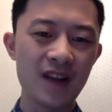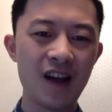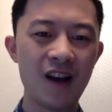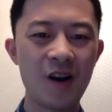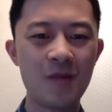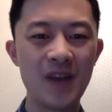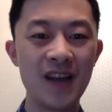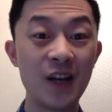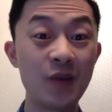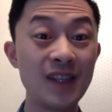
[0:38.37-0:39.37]
an
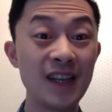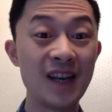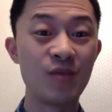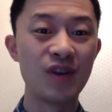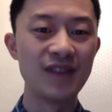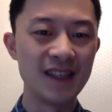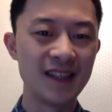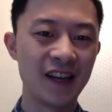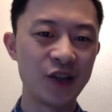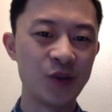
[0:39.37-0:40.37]
increasing number of
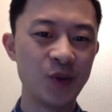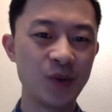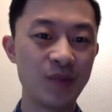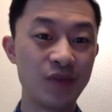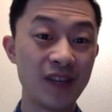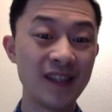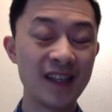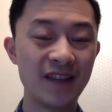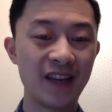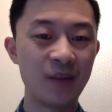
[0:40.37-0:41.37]
C-sections with a pretty
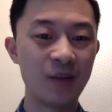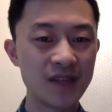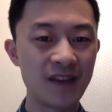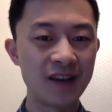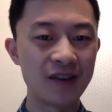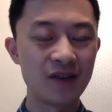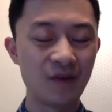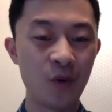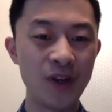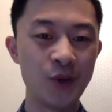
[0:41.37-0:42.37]
significant risk factor
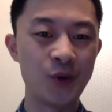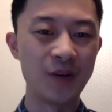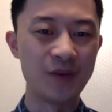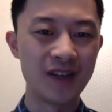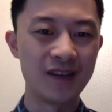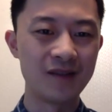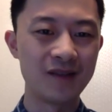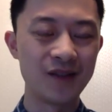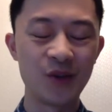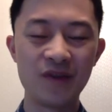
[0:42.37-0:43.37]
for these uterine windows.
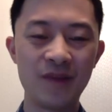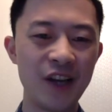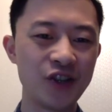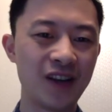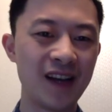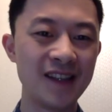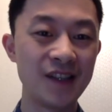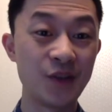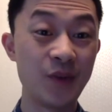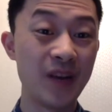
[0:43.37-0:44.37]
So if a patient has
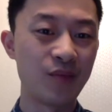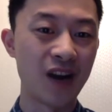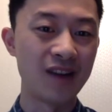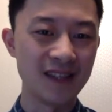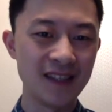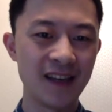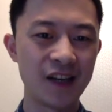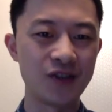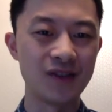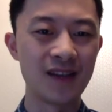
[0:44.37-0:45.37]
3 prior
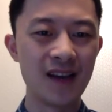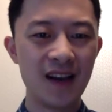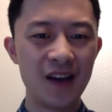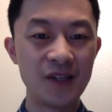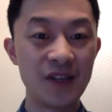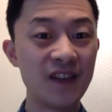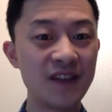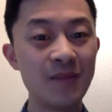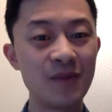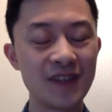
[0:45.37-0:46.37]
C-sections, there's a
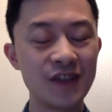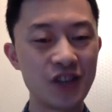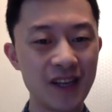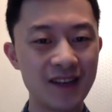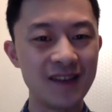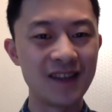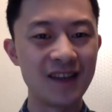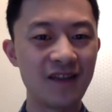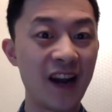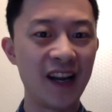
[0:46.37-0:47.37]
15% chance
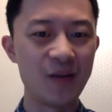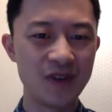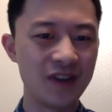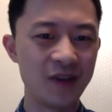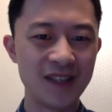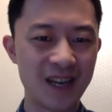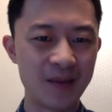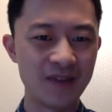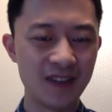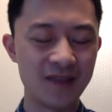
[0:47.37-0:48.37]
of finding a window at time
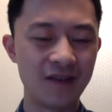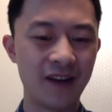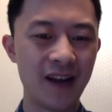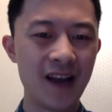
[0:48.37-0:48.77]
of delivery,